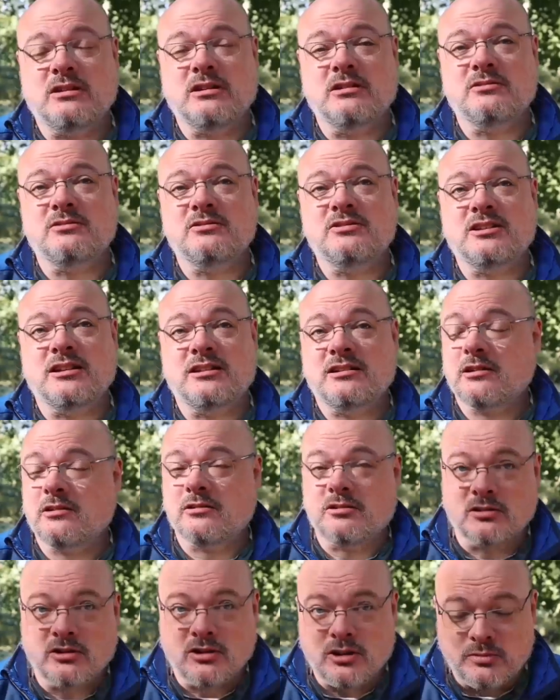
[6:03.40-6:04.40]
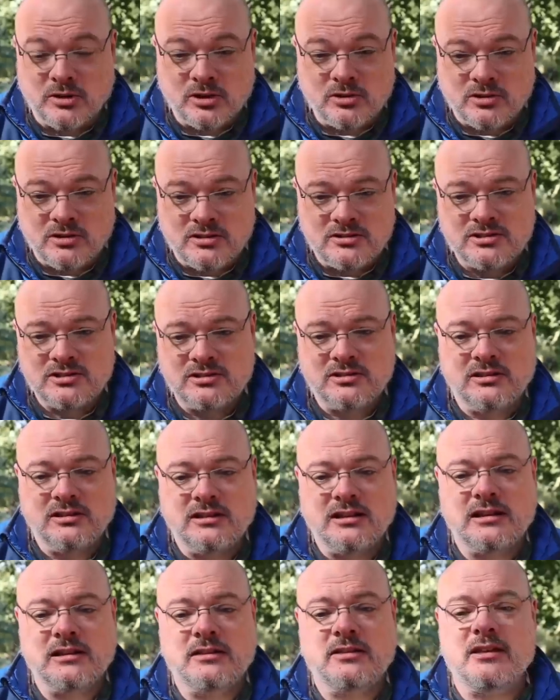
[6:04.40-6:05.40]
I understand how it can come across
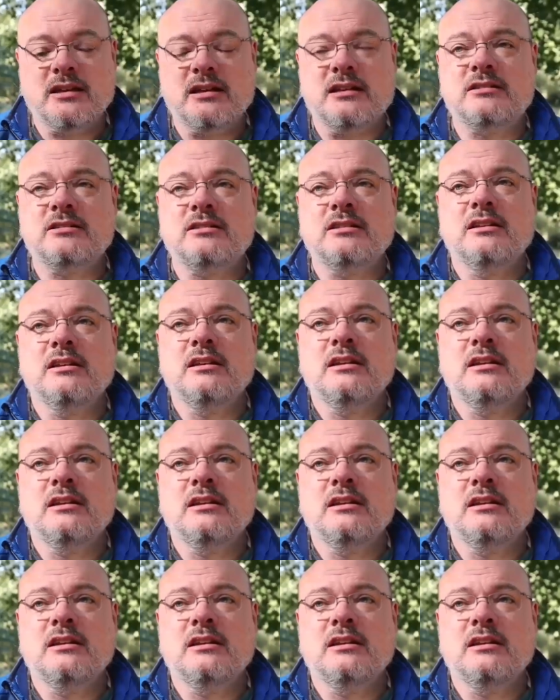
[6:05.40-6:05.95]
like that.